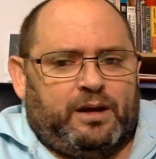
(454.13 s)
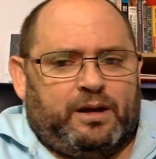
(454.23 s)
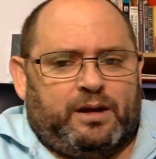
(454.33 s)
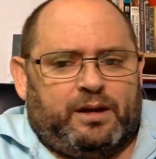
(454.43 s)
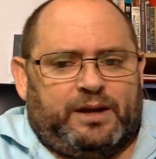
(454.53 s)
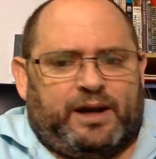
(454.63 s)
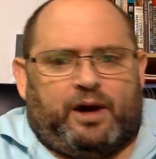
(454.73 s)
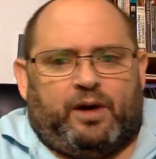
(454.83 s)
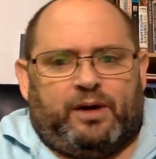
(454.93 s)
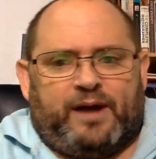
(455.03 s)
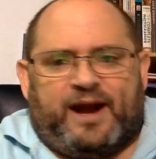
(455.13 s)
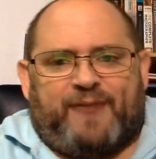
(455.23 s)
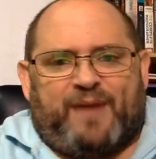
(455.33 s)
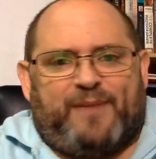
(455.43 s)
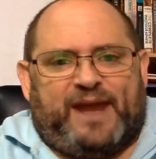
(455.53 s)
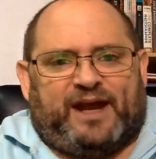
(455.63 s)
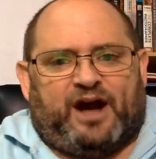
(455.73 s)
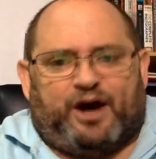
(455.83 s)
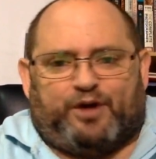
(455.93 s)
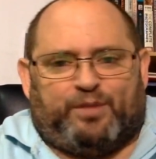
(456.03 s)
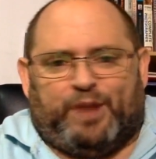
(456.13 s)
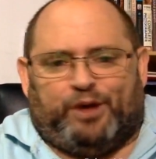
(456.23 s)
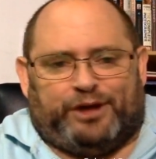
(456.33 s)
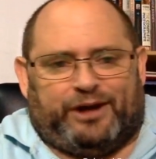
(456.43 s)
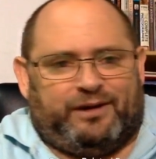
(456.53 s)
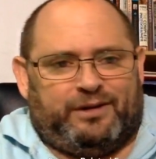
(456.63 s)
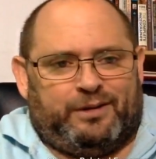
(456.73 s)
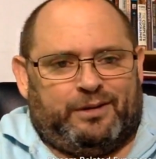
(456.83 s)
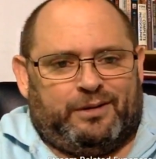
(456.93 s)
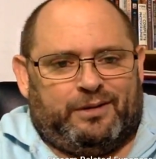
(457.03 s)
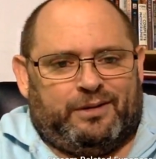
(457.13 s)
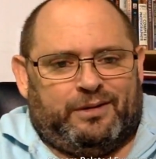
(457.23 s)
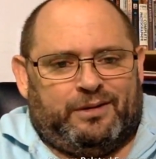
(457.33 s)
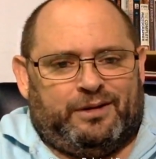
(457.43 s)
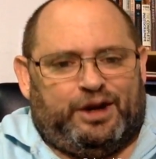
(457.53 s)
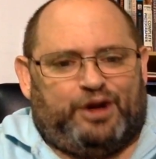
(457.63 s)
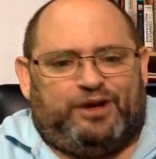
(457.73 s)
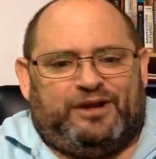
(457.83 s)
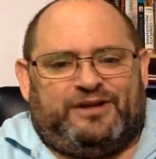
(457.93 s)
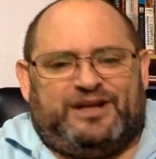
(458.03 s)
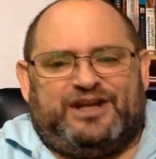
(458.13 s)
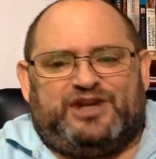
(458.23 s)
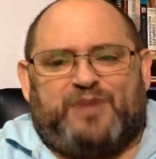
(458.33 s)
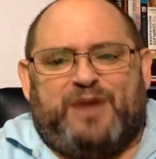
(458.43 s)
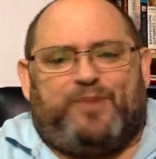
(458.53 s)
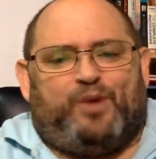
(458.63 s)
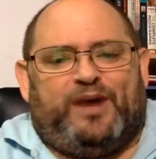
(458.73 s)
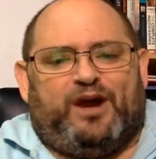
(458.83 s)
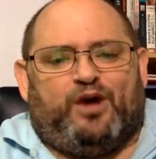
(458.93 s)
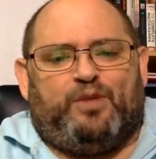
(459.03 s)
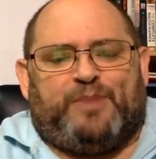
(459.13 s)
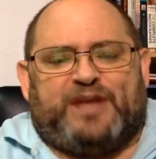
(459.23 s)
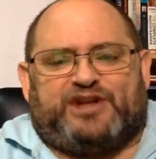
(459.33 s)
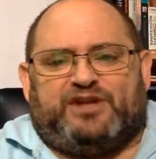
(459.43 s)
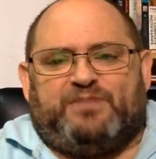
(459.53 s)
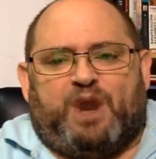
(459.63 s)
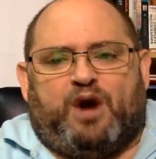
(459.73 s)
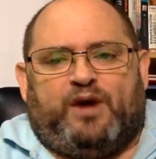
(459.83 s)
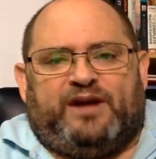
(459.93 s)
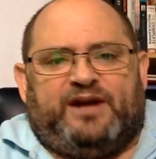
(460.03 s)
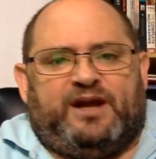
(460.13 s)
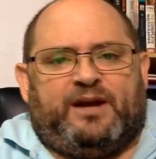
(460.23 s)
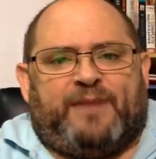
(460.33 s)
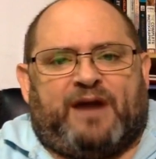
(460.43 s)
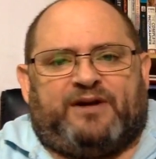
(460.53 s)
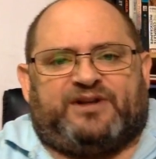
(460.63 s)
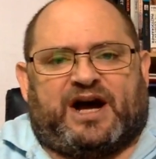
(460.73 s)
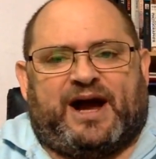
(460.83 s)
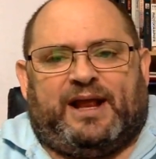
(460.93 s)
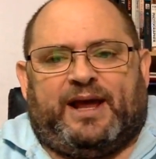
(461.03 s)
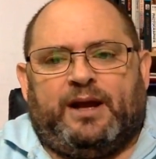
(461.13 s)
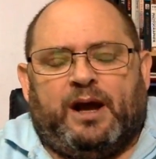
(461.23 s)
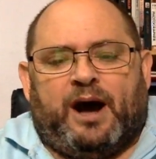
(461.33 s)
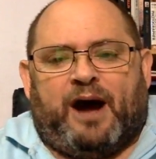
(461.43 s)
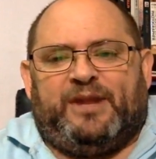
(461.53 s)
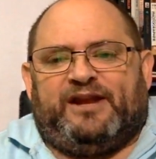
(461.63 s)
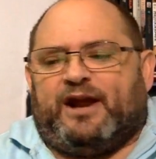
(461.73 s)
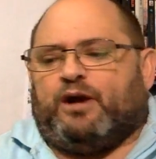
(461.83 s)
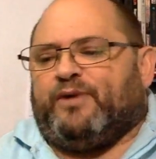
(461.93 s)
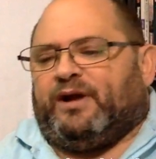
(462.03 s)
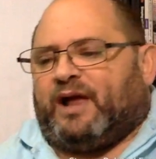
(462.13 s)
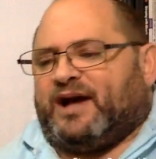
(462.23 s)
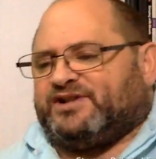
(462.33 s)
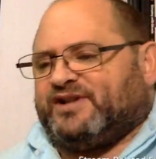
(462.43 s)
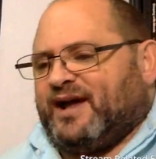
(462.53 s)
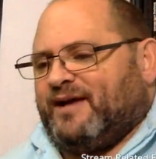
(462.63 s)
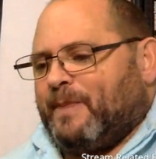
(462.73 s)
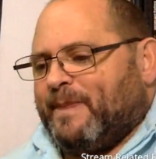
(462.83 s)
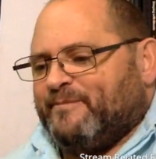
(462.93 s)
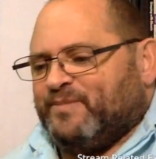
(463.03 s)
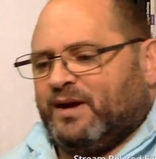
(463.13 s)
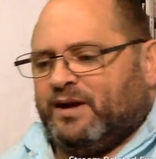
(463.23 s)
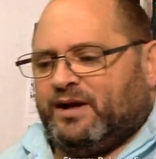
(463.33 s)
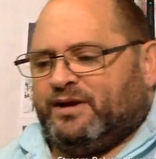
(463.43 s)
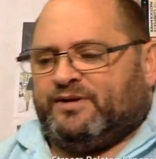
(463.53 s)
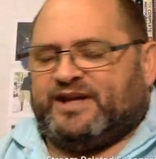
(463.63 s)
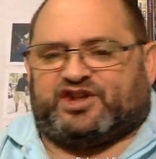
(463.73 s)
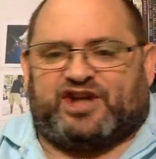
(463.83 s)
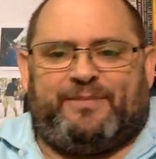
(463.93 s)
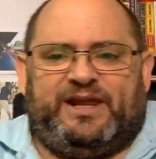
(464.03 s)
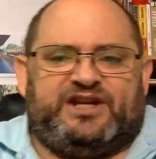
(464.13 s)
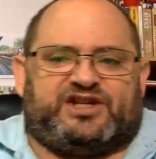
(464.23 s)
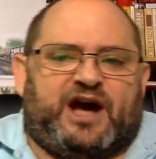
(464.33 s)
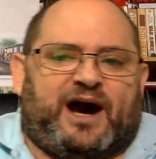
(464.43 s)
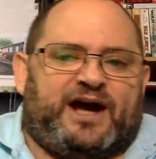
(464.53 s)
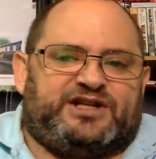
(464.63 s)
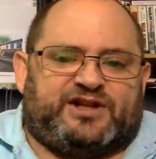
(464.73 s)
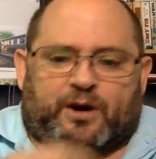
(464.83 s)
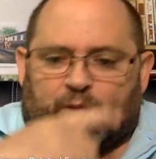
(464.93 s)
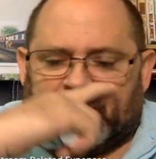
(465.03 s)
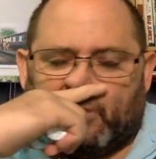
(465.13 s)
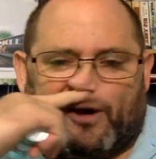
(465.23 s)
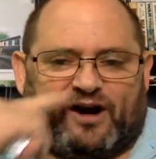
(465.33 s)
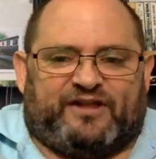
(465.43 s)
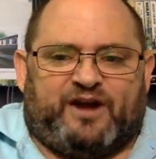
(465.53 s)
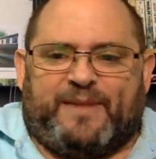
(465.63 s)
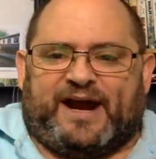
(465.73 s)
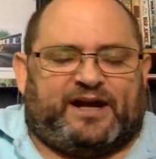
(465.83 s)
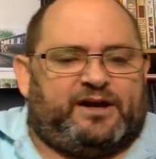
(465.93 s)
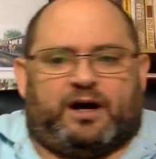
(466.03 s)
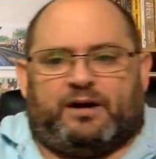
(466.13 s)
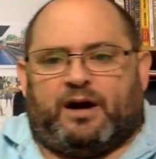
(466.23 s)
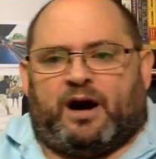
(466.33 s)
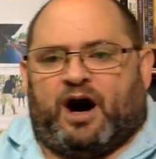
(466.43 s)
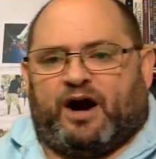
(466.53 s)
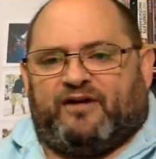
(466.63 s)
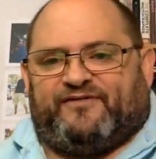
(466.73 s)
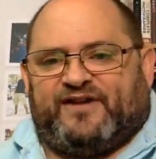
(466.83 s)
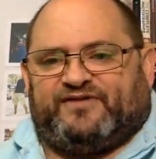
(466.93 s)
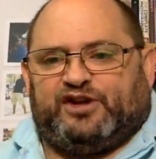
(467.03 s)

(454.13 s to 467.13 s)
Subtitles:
You know, and I'm not making $100 million. You know, these people here who bitch and moan about in Thailand, I mean, they don't realize that some of these guys, they're making $150,